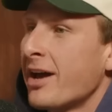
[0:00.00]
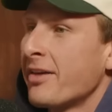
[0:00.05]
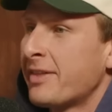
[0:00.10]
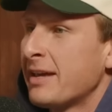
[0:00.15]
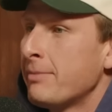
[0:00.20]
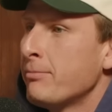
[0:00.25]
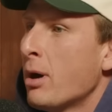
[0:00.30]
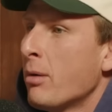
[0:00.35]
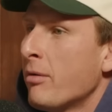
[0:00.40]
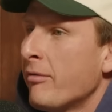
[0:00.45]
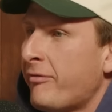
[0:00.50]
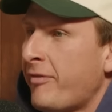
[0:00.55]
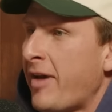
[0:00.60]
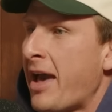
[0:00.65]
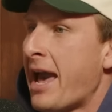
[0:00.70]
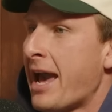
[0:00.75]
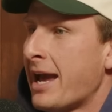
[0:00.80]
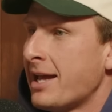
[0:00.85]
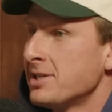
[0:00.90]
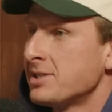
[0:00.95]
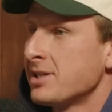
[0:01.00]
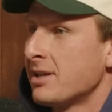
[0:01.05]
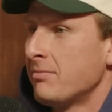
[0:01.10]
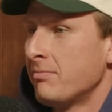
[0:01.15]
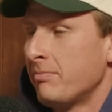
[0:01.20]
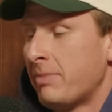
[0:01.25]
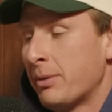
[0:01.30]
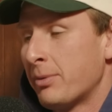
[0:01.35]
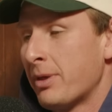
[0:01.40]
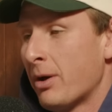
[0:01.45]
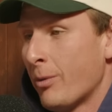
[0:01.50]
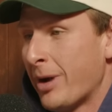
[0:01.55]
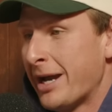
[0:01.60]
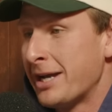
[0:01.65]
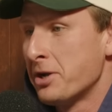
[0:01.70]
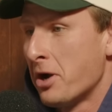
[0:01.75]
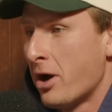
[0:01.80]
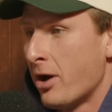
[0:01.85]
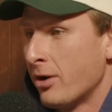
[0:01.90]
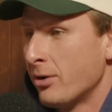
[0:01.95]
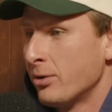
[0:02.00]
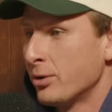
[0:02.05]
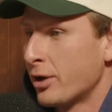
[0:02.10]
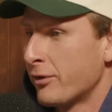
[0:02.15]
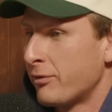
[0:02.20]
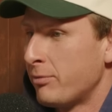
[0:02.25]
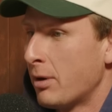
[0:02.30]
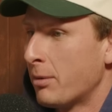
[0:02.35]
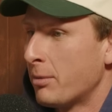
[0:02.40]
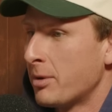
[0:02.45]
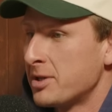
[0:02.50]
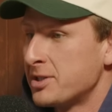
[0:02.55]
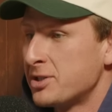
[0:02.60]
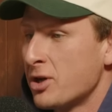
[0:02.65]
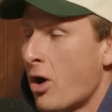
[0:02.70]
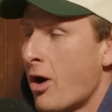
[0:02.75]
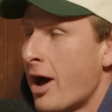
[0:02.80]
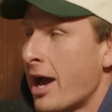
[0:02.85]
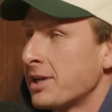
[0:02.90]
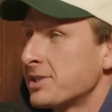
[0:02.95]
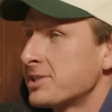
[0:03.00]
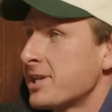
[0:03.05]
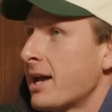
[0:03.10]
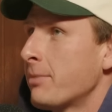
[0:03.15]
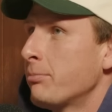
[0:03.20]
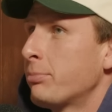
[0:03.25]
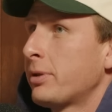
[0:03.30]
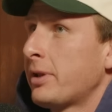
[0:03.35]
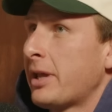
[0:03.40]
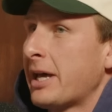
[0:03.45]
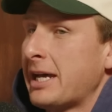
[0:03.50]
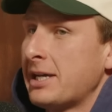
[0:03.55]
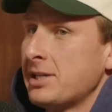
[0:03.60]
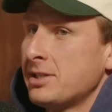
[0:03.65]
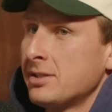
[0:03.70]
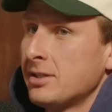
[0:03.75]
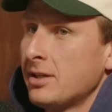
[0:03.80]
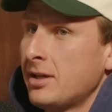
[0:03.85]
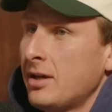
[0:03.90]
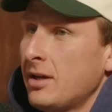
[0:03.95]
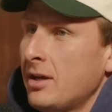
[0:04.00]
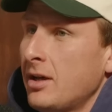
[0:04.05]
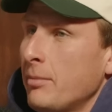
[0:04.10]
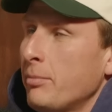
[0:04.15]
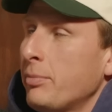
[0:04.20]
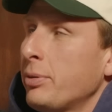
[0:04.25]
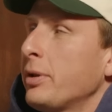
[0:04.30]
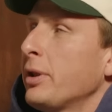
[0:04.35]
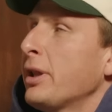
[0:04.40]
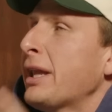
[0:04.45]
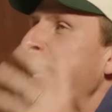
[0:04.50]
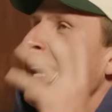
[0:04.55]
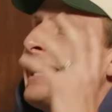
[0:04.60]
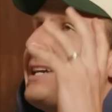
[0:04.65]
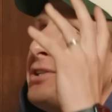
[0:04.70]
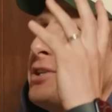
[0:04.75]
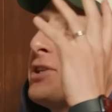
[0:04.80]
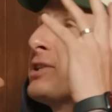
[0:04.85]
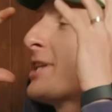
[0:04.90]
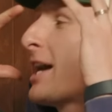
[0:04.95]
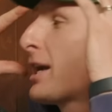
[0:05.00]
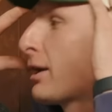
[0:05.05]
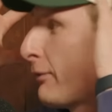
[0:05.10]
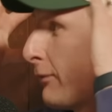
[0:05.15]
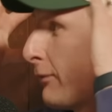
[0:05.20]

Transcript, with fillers: I think Melbourne fans and people that we know who go for Melbourne are dying, saying, "Please, please, just take it